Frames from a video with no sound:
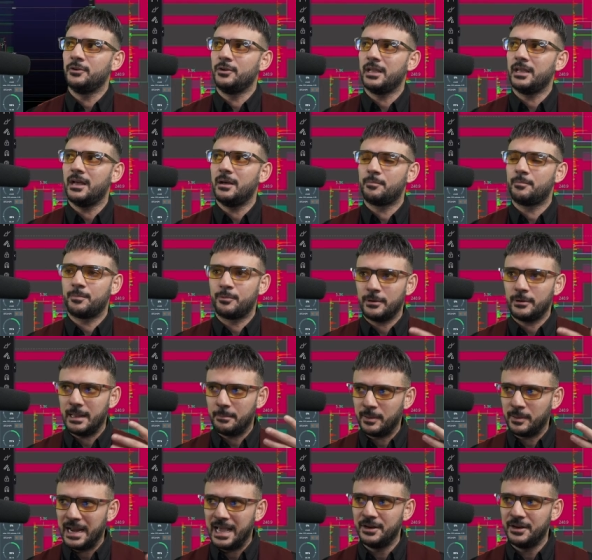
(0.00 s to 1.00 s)
get a pl
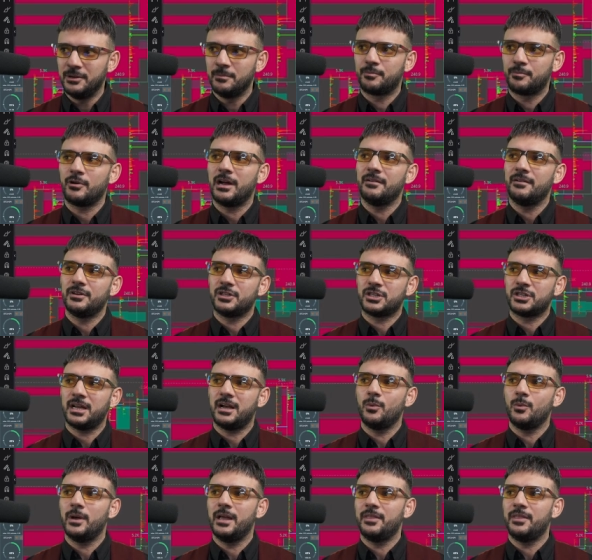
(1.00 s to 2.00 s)
platinum private chat
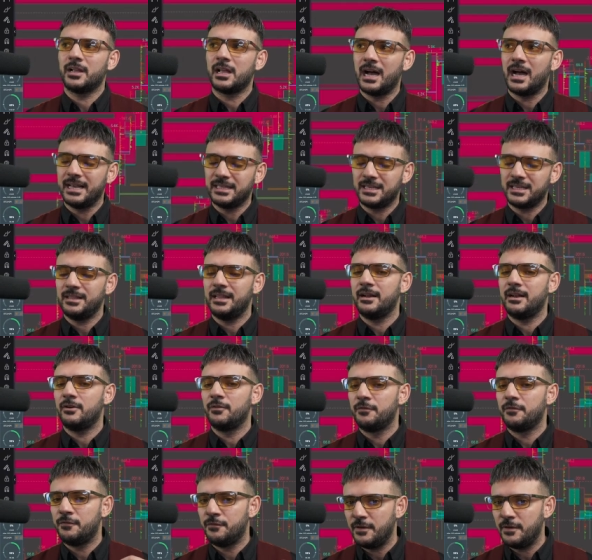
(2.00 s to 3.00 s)
where the guys in there are
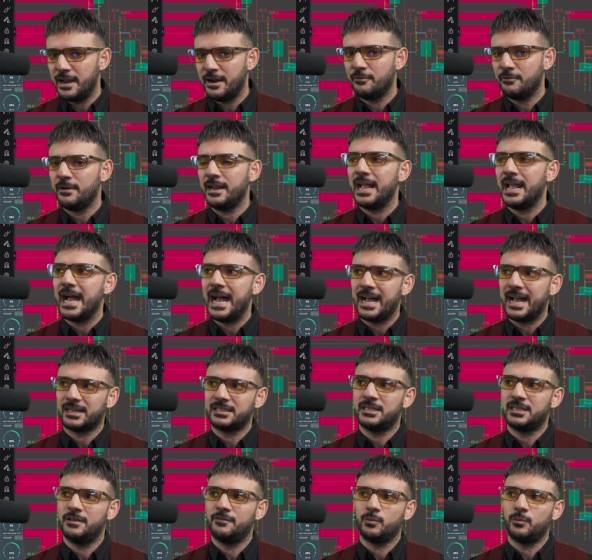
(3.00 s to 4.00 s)
very
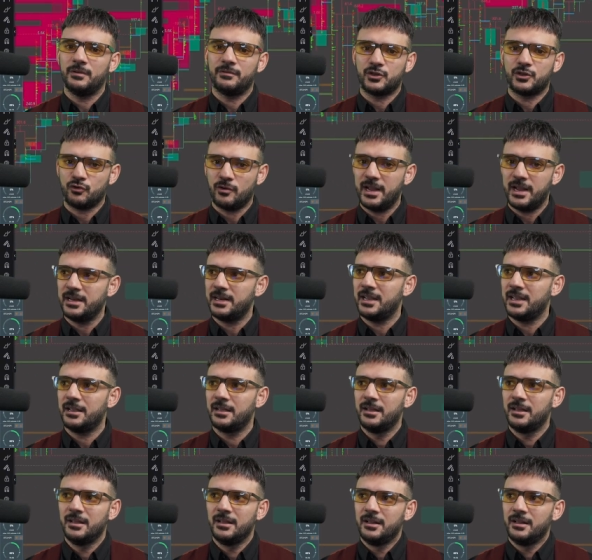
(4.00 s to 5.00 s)
active with trading.
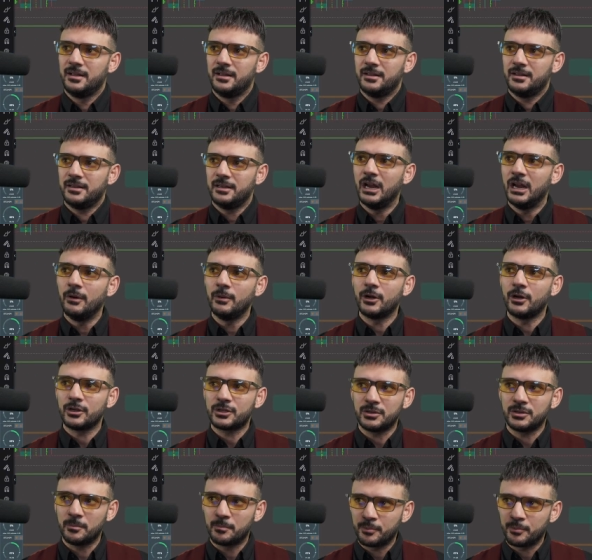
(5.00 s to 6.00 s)
You know, we've got
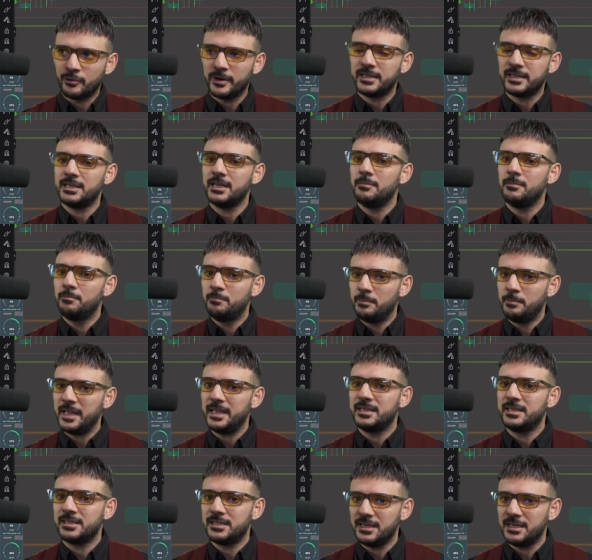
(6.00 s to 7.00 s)
some pretty
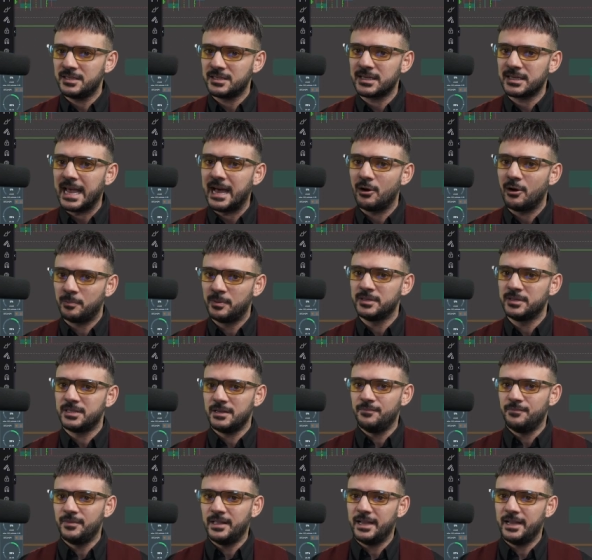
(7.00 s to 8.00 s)
beastie scalpers
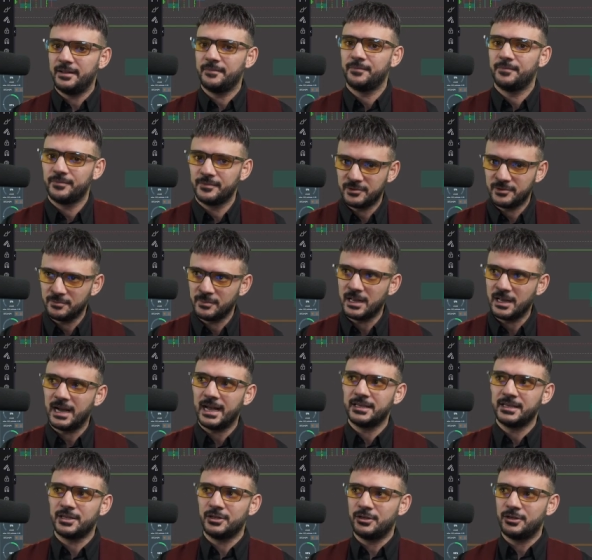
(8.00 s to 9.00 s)
in there. Some
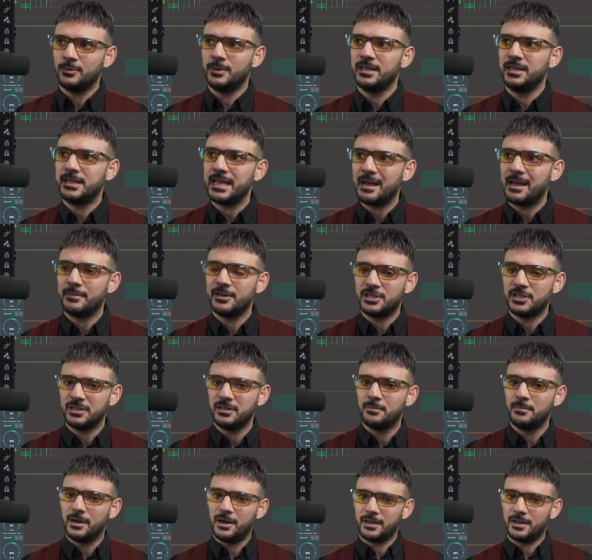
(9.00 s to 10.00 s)
guys are doing damage in the
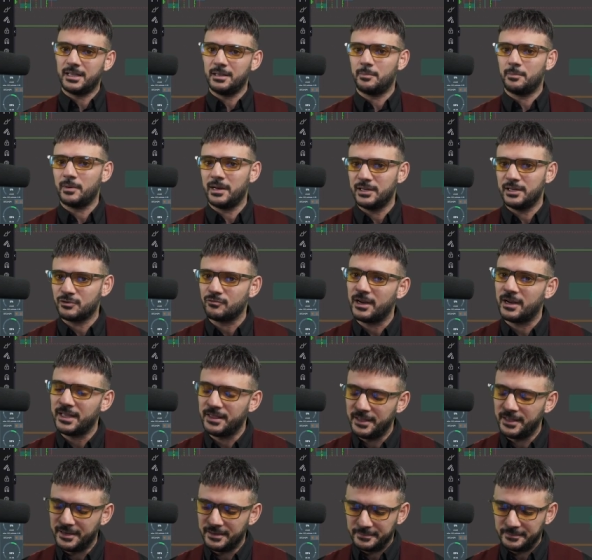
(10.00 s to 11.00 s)
marketplace right
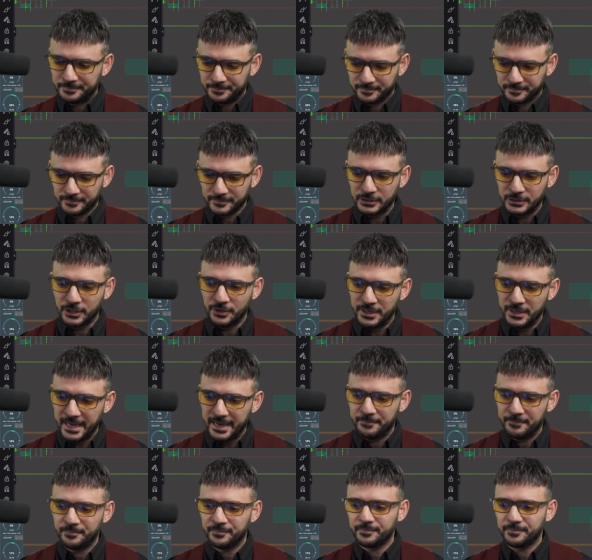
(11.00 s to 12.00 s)
there. So, yeah,
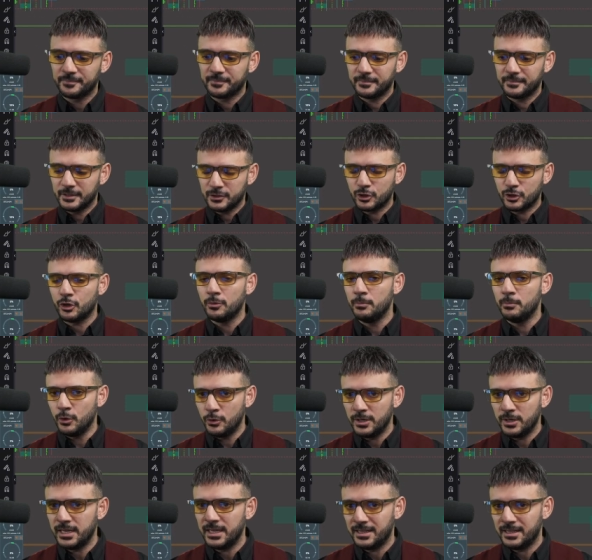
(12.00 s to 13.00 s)
it's
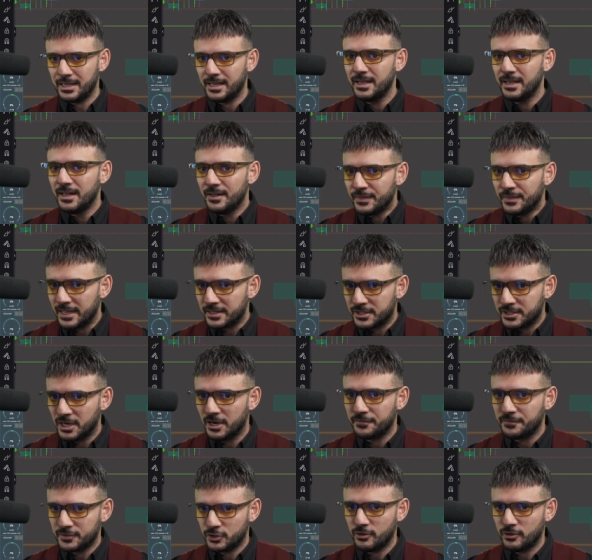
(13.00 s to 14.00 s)
community are They're
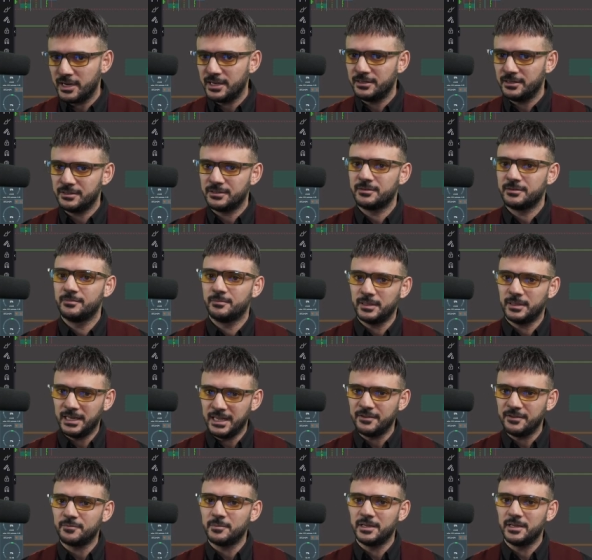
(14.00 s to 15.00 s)
tough traders,
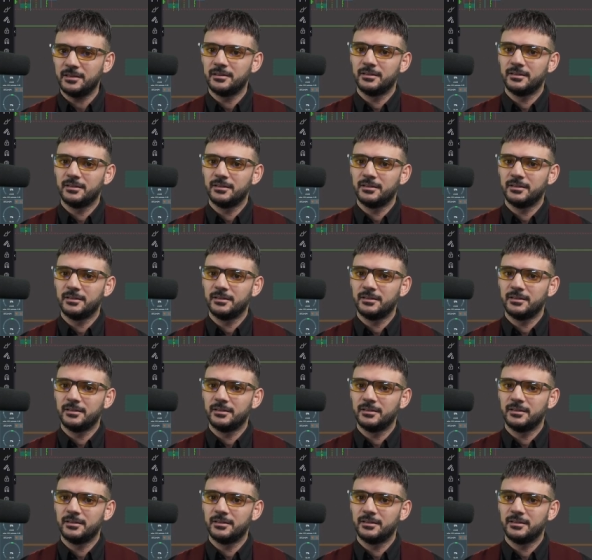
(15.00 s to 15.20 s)
believe me.